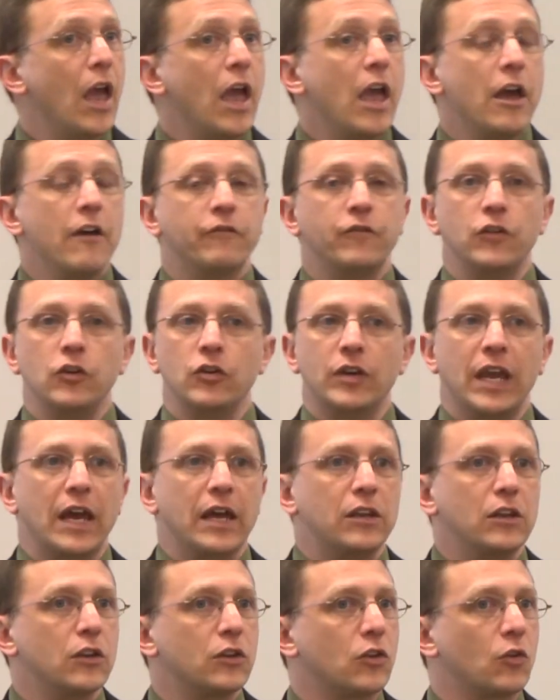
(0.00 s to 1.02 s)
If you
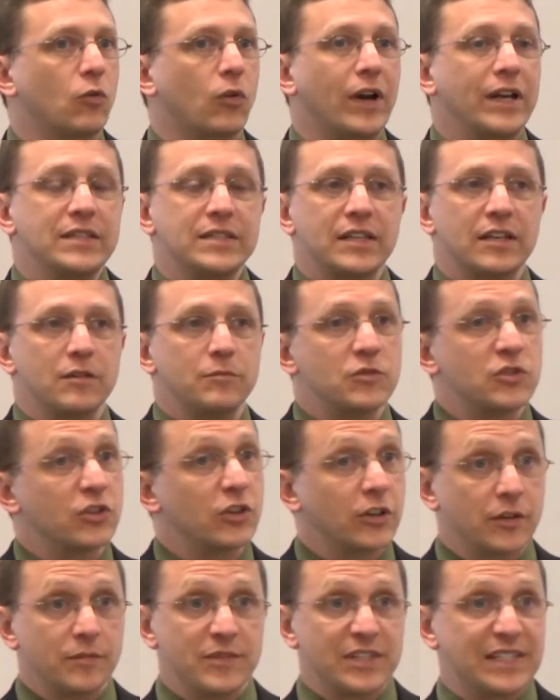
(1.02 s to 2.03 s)
get the right set of
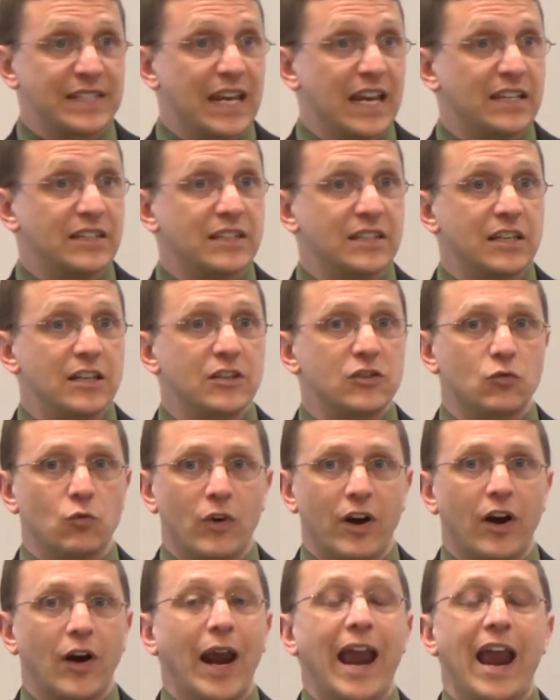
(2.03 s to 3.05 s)
circumstances
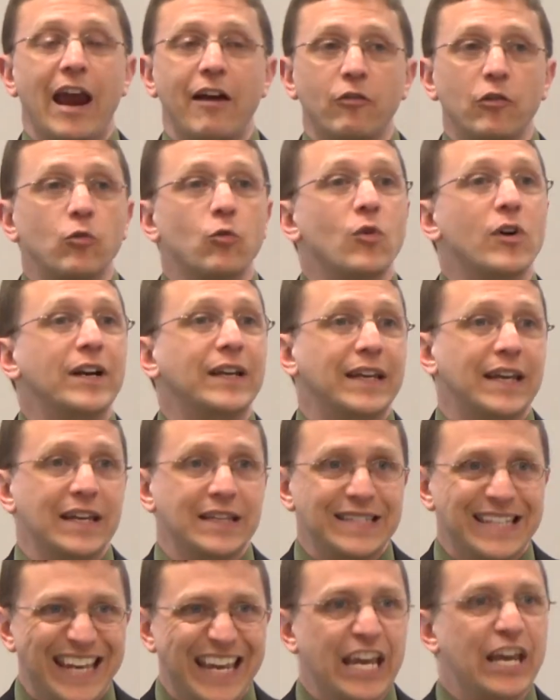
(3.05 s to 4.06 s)
where everyone
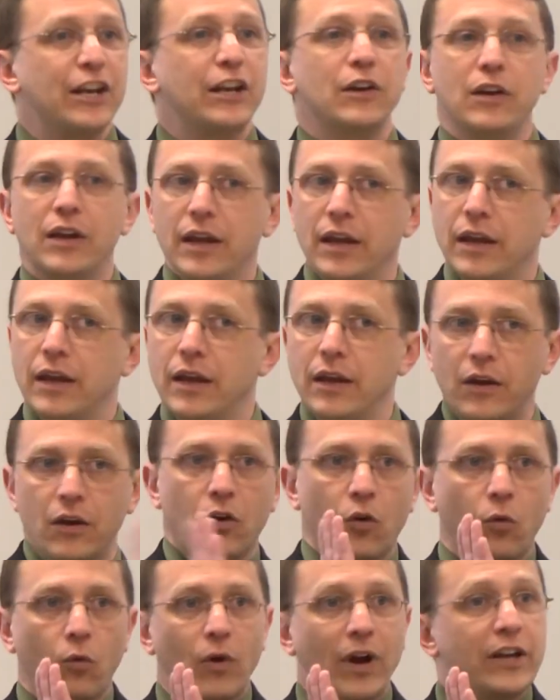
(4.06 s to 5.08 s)
gets hit
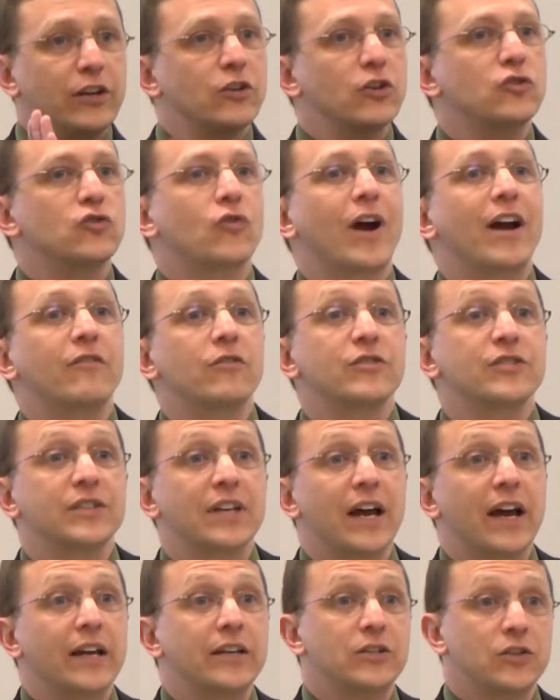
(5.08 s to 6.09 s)
right in your driver's
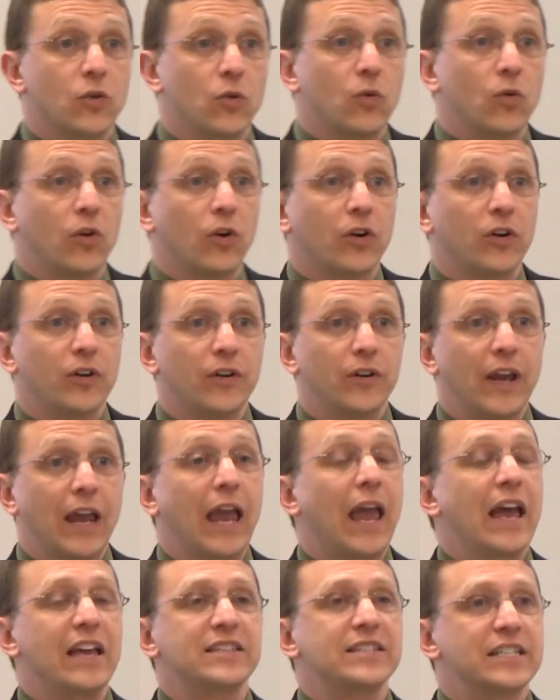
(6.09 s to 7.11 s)
side door
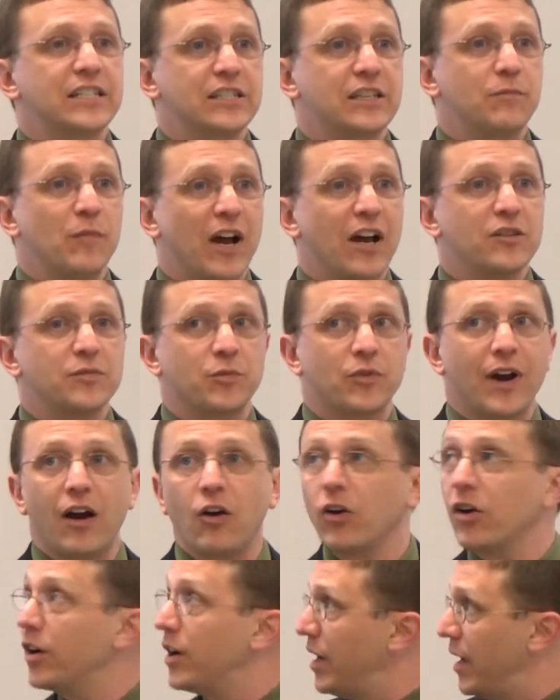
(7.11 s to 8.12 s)
at 60 miles per
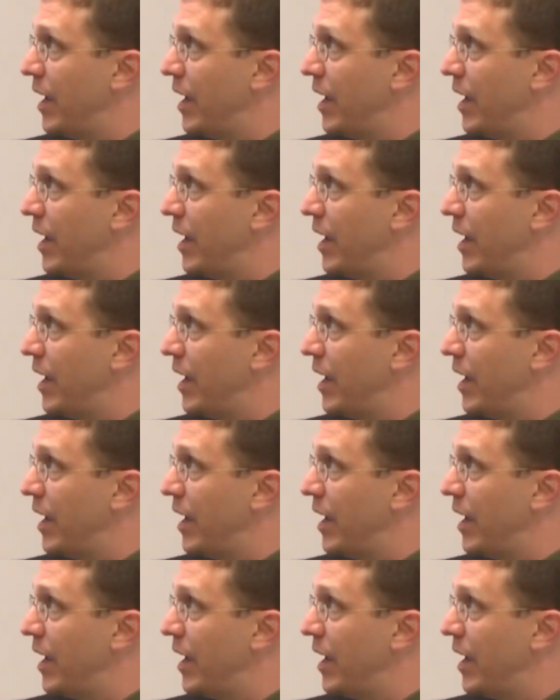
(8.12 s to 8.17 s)
hour,